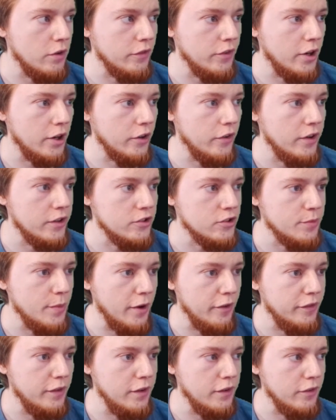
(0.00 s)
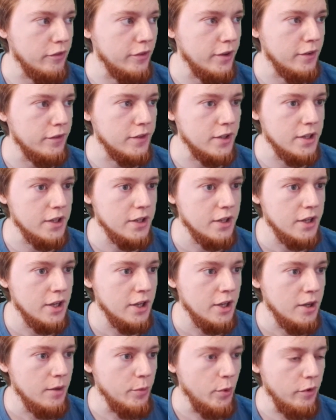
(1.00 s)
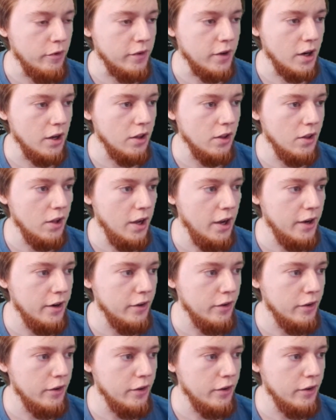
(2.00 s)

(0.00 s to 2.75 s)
non-creatures, about 50-50. But we've got a lot